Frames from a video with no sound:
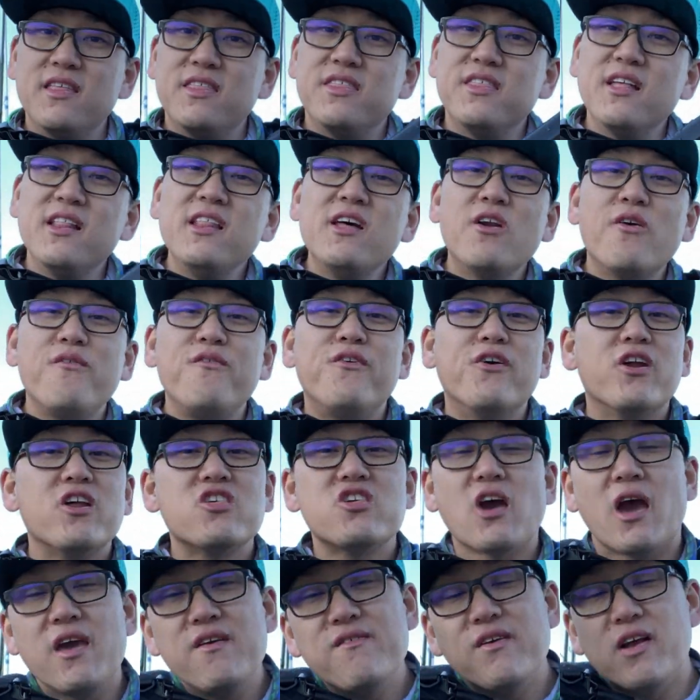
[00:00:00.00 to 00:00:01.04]
little footage
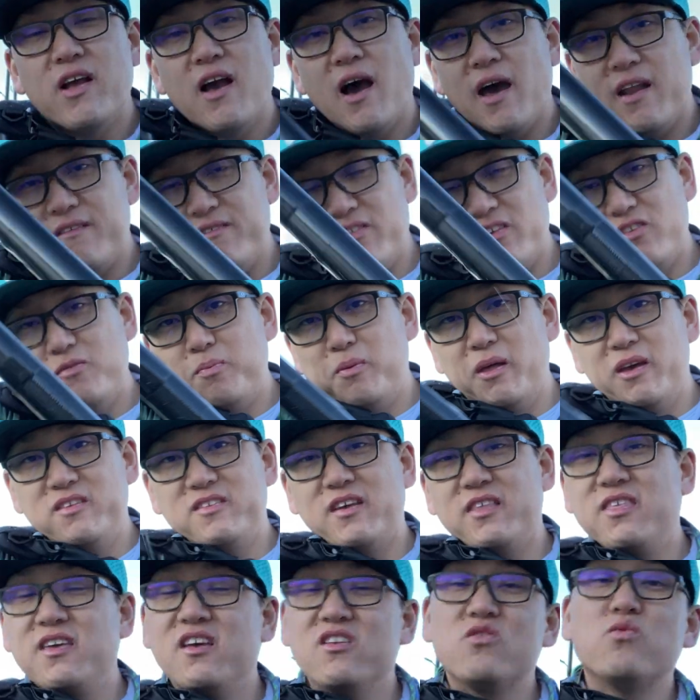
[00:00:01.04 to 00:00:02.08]
I even got of this place,
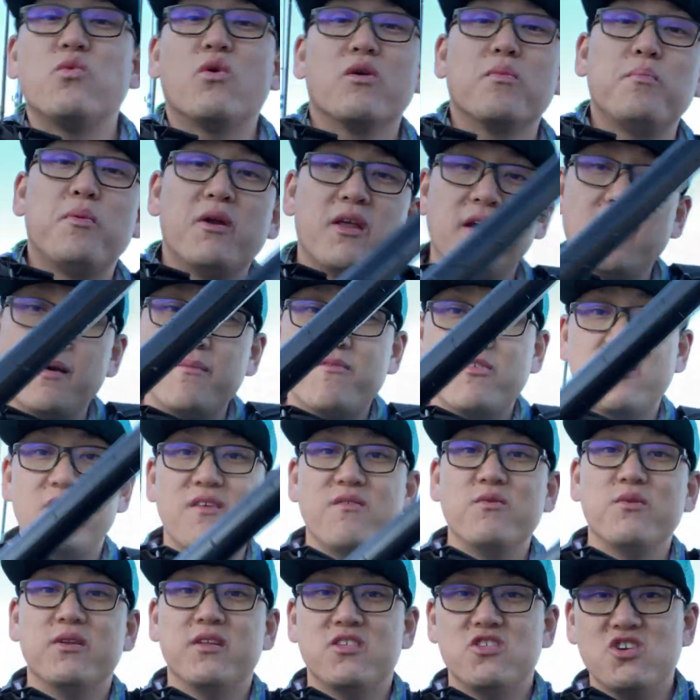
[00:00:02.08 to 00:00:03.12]
I think it's worth putting up for
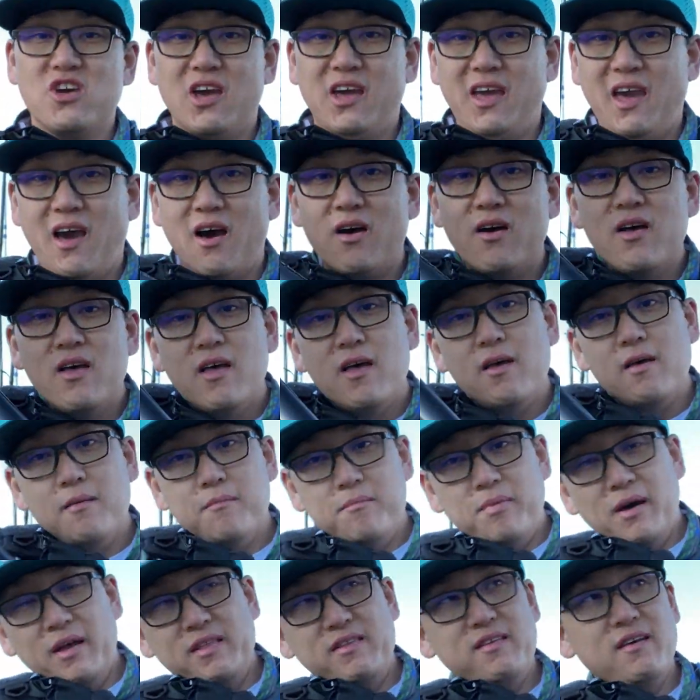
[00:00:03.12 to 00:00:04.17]
everyone to check out.
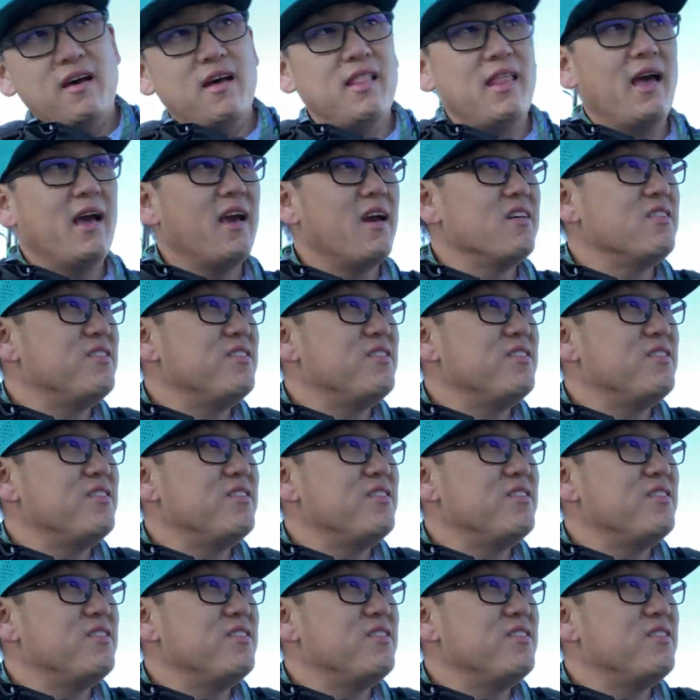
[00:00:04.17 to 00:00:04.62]
But like I